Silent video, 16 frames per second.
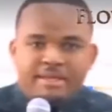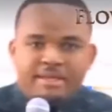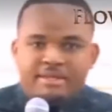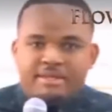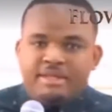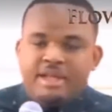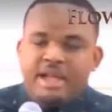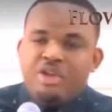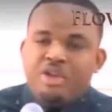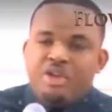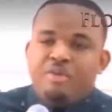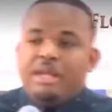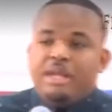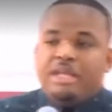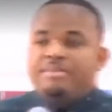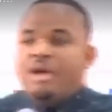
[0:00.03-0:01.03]
Are you
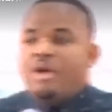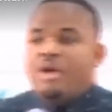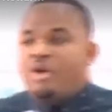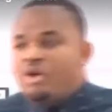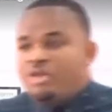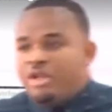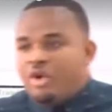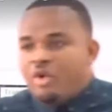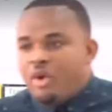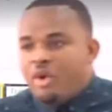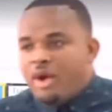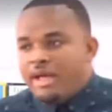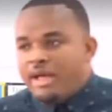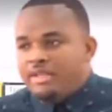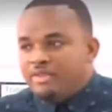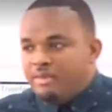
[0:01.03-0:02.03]
blessed by all the
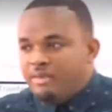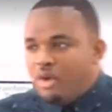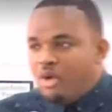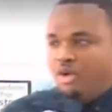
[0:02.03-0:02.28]
choirs from all over